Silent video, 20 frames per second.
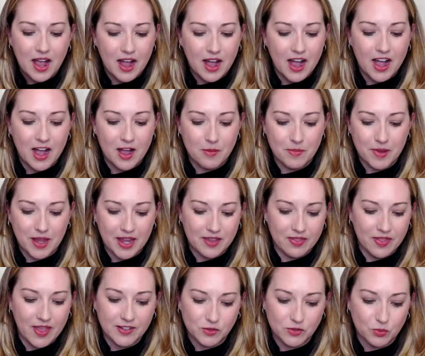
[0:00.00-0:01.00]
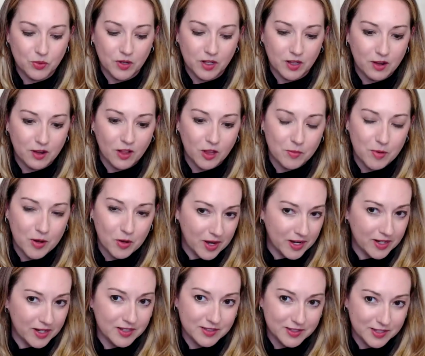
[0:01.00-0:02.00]
And that's really all about
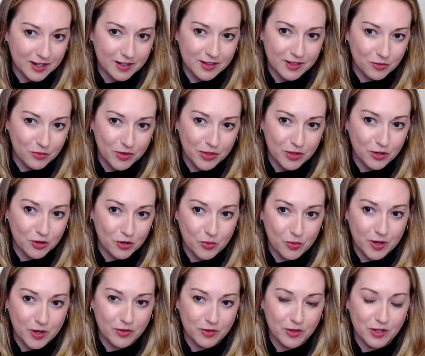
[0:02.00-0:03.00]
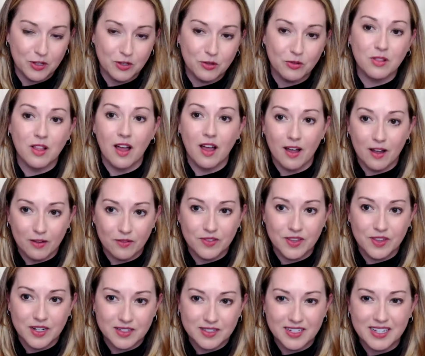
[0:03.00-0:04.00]
reconciling with a career that you love
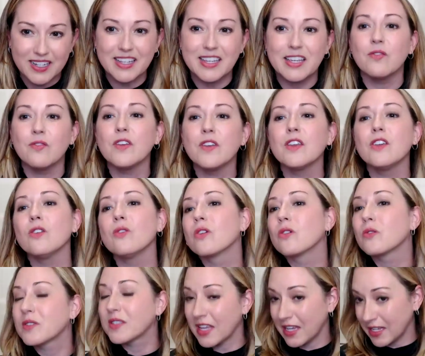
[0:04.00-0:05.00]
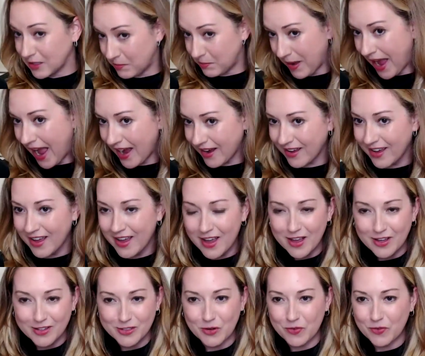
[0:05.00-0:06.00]
that isn't giving you those things back.
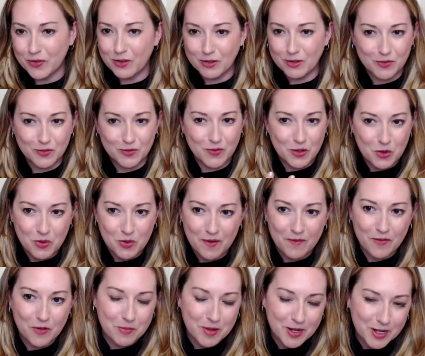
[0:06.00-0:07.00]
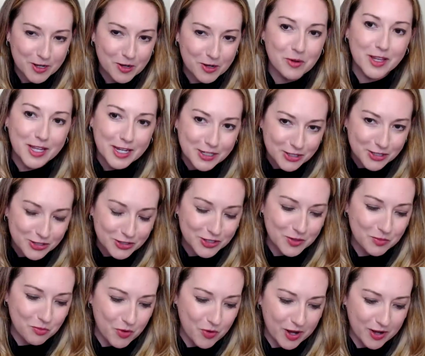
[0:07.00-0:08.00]
So for those of you who have ever been in a
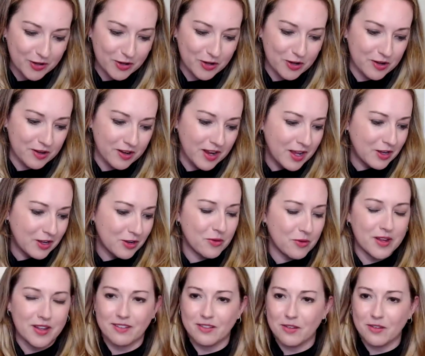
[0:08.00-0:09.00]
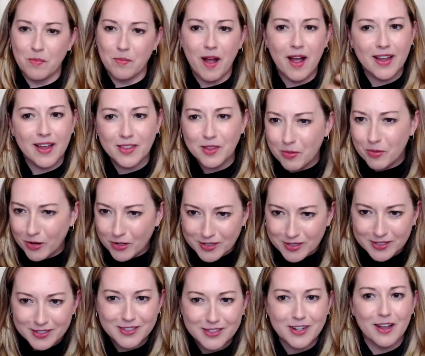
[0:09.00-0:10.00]
relationship where you're buying the
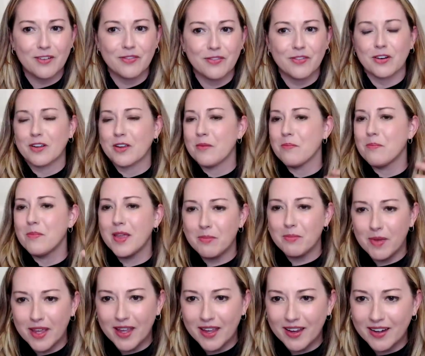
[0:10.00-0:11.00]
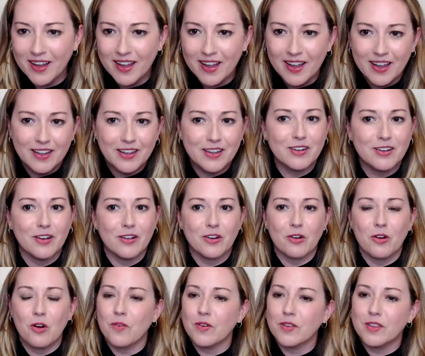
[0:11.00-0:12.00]
person's stuff, your commitment,
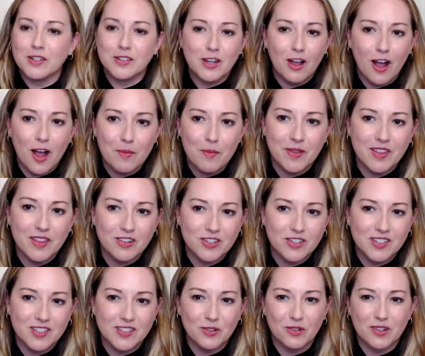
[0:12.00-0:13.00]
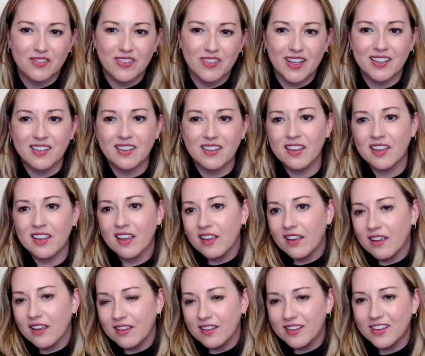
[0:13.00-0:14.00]
you're over the top and they're just sort of like,
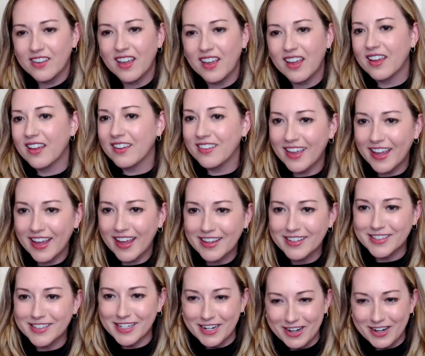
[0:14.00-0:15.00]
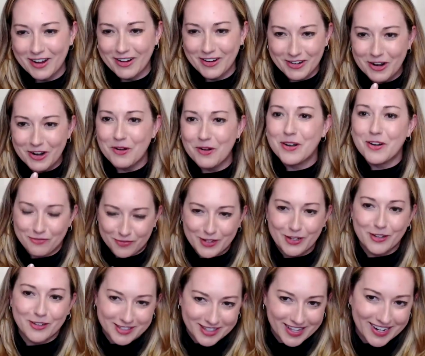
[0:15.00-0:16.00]
yeah, okay, thanks. You know what it
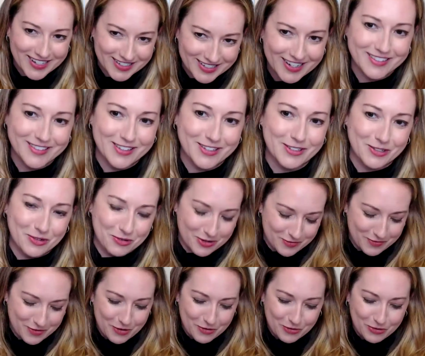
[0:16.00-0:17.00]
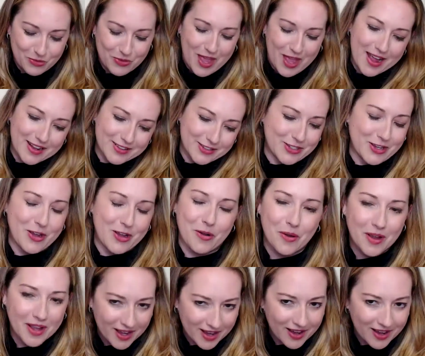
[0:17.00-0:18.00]
feels like to sort of go through that. So
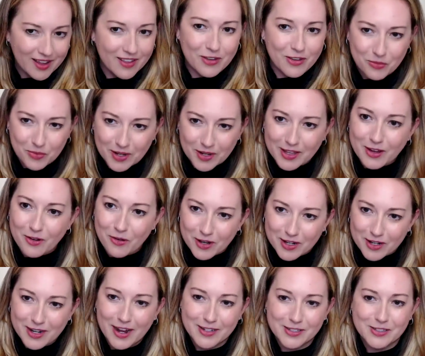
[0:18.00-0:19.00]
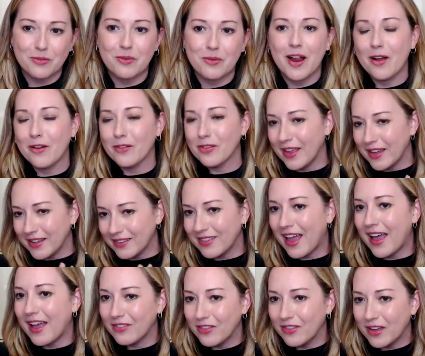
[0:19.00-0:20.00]
they're really organized around like
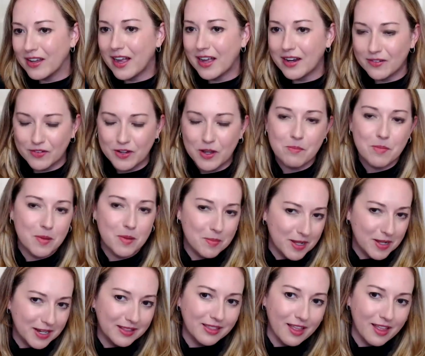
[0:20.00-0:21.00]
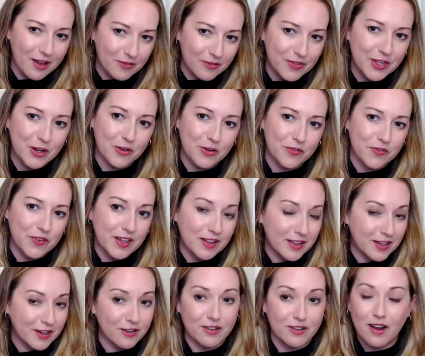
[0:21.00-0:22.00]
that, the kind of commitment and love that you're
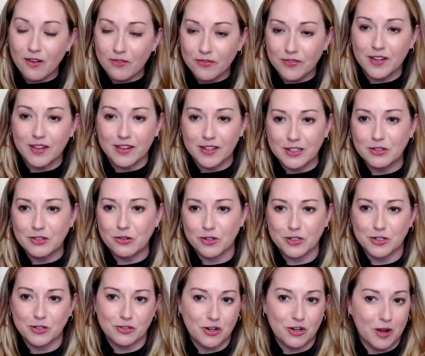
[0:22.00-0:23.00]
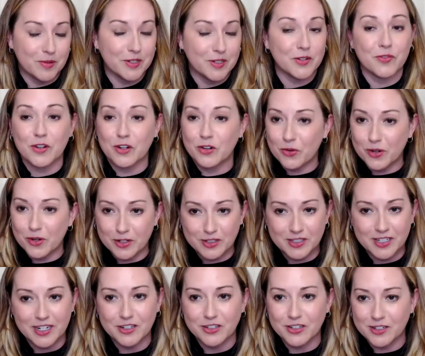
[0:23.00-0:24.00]
feeling or not feeling towards your job at different career
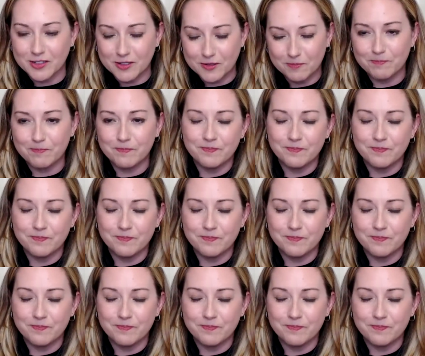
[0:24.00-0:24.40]
stages.